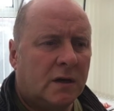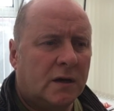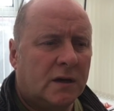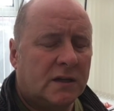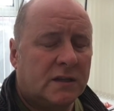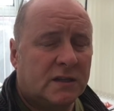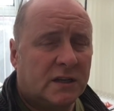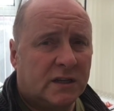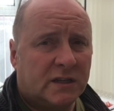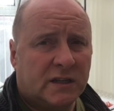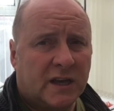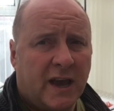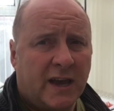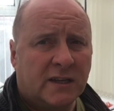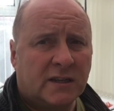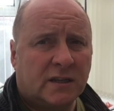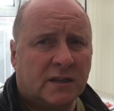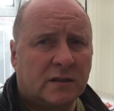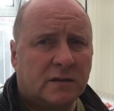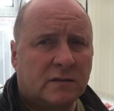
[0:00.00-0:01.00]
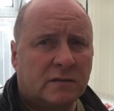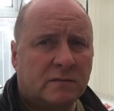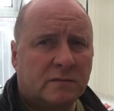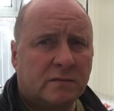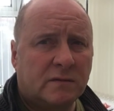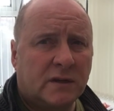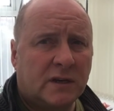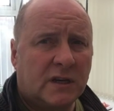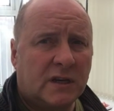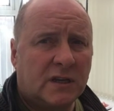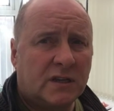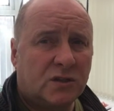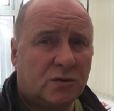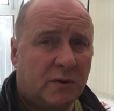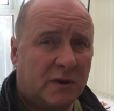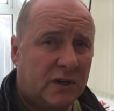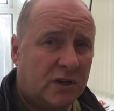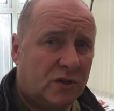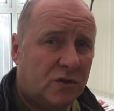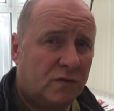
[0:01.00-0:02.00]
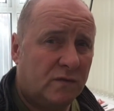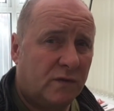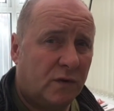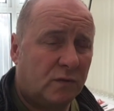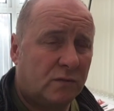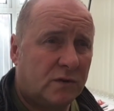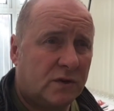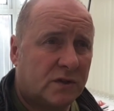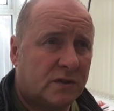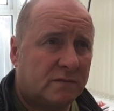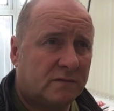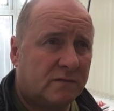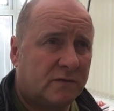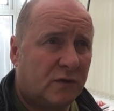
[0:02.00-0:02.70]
A 6S is 22 volts.